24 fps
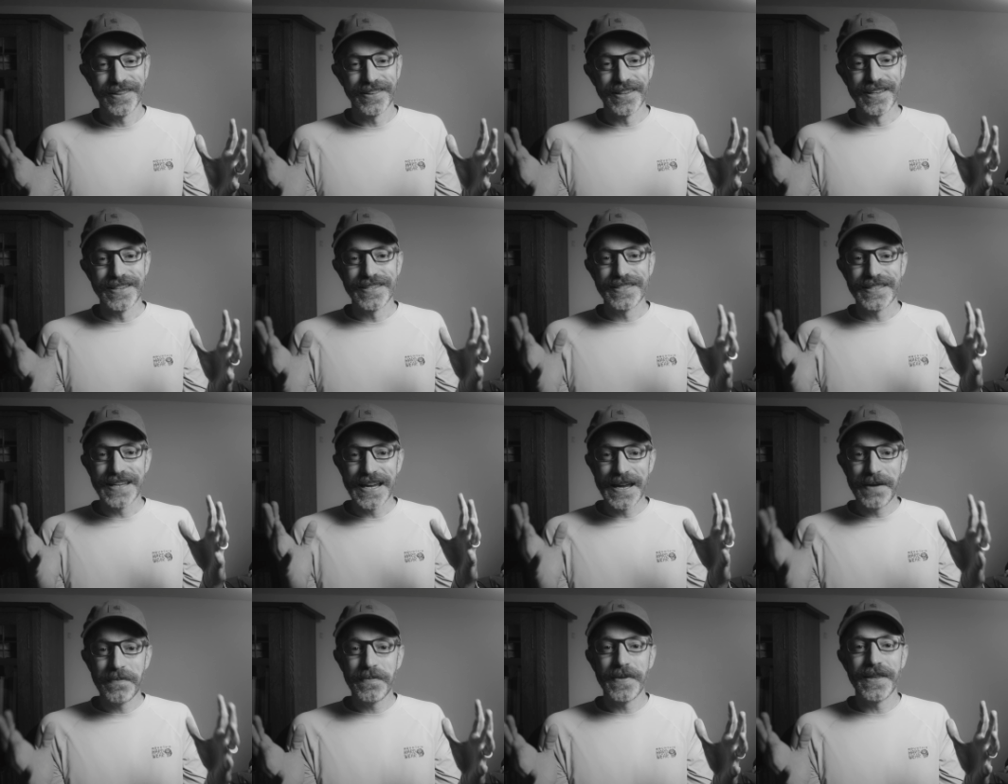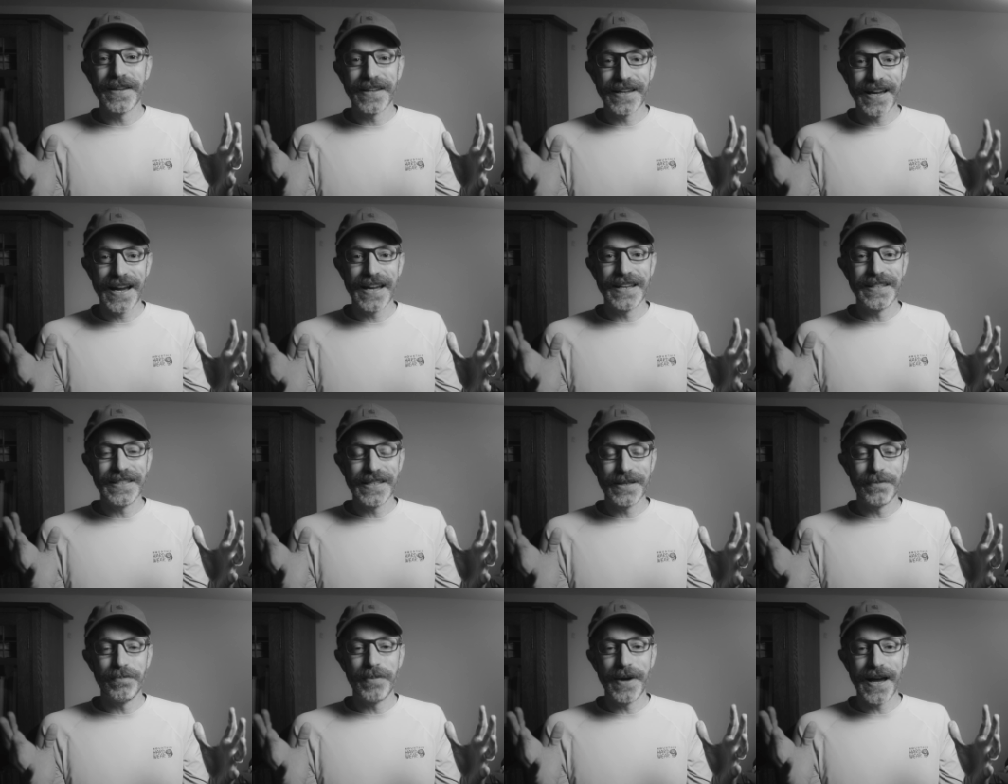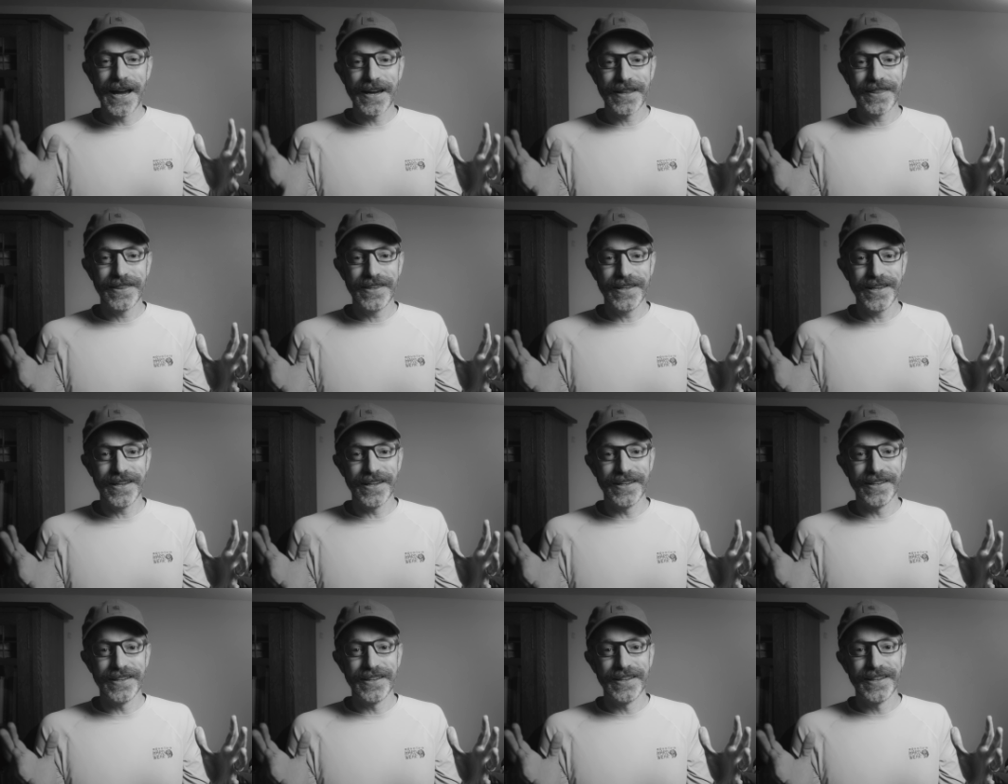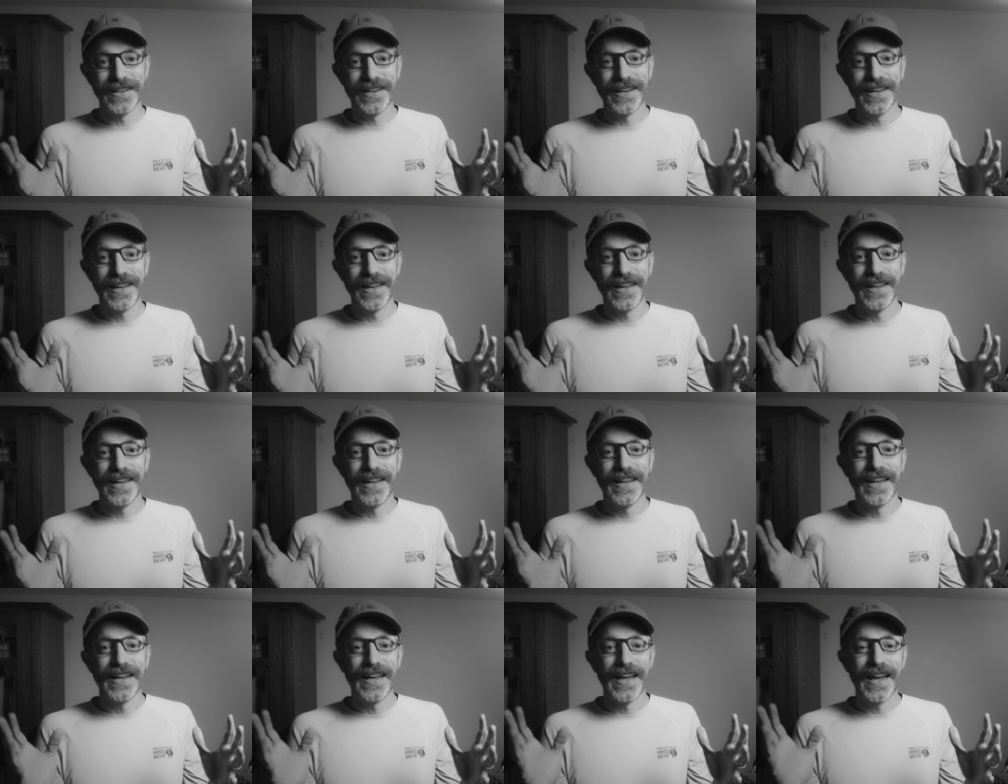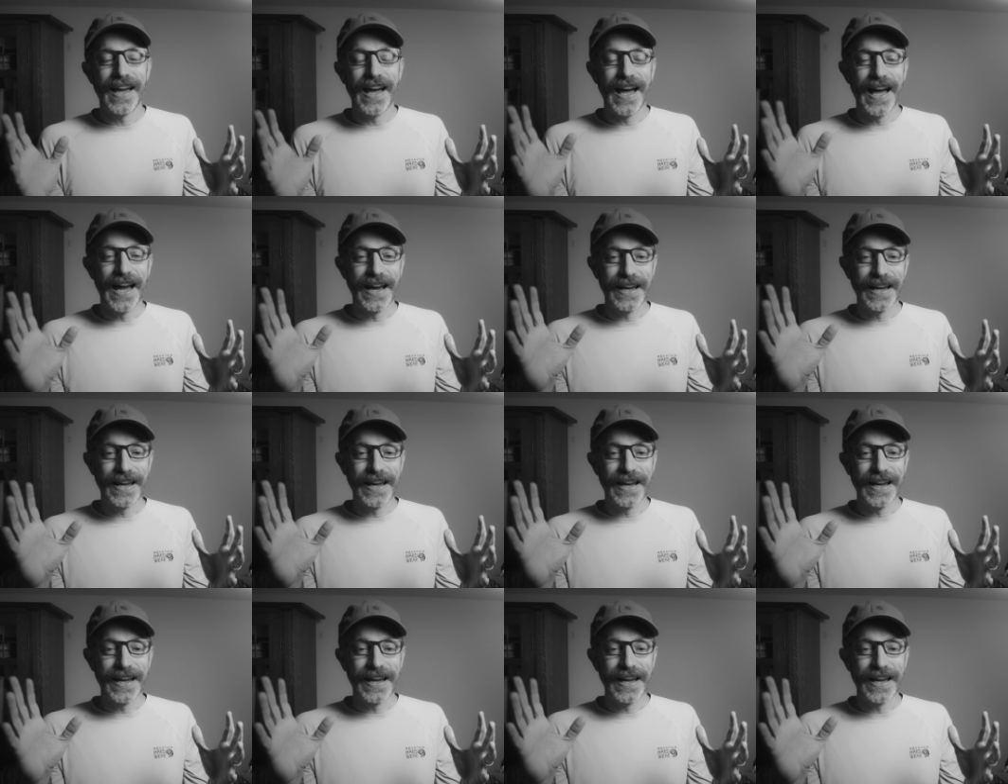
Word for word: The same thing I did back then.